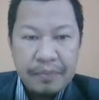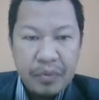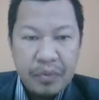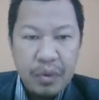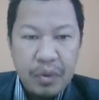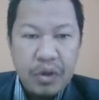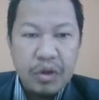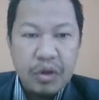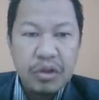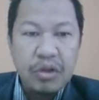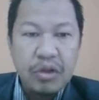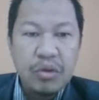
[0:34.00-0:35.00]
We will
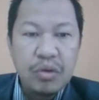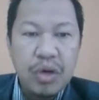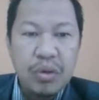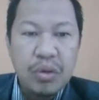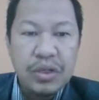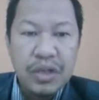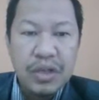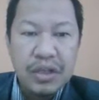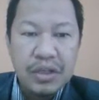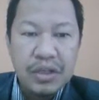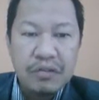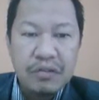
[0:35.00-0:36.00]
continue our
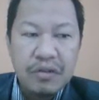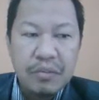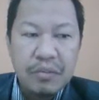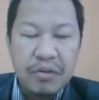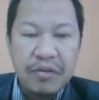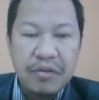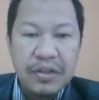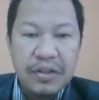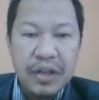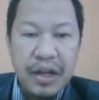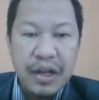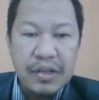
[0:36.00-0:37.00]
discussion from previous
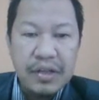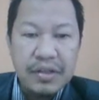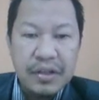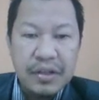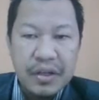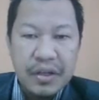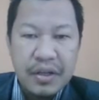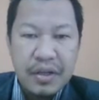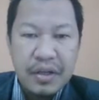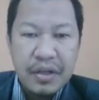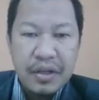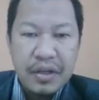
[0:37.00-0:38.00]
class,
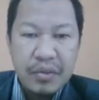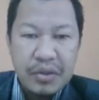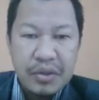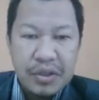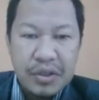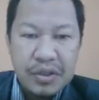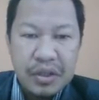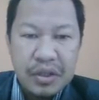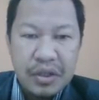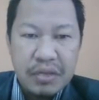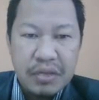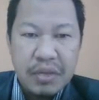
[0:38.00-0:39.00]
which is
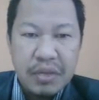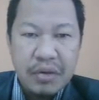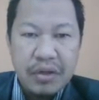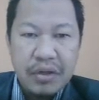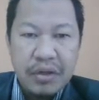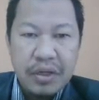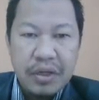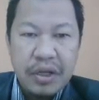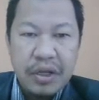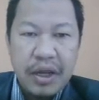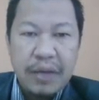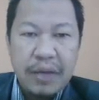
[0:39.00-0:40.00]
about
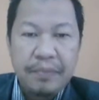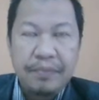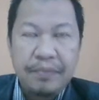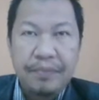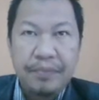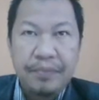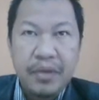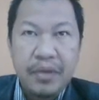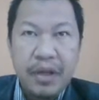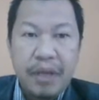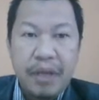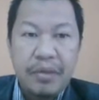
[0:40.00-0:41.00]
AM
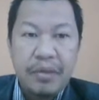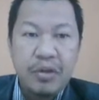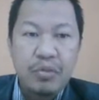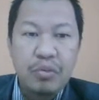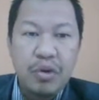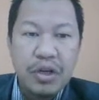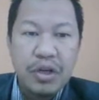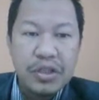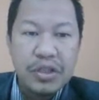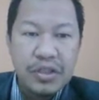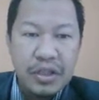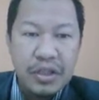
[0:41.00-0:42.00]
amplitude
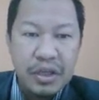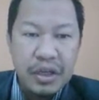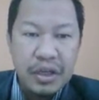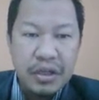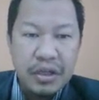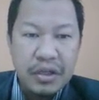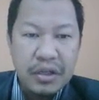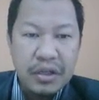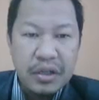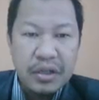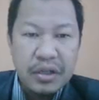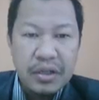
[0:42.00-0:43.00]
modulation signal.
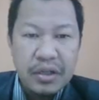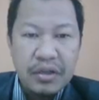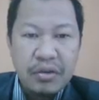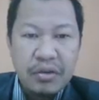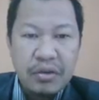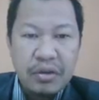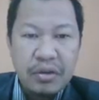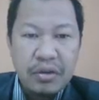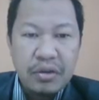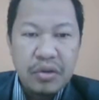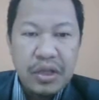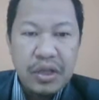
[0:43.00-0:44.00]

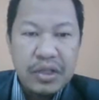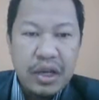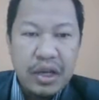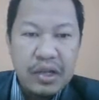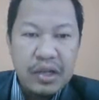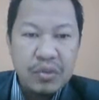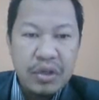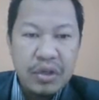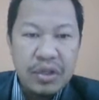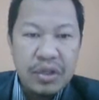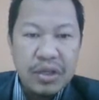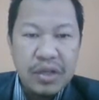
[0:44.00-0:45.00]
Today's class will
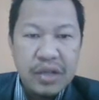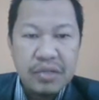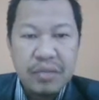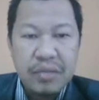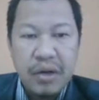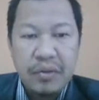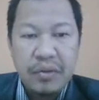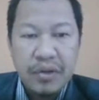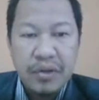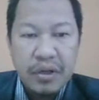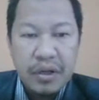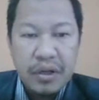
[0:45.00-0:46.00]
discuss about
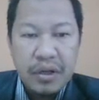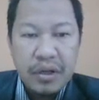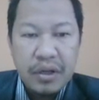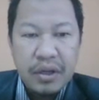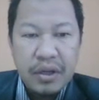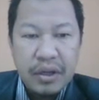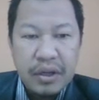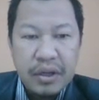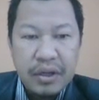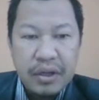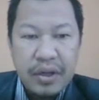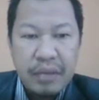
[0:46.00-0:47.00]

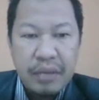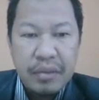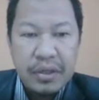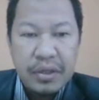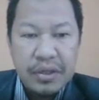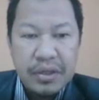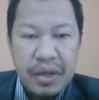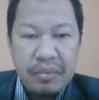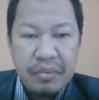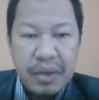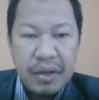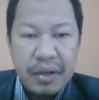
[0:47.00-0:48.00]
double
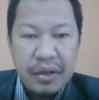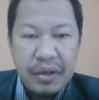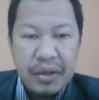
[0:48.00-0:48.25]
sideband,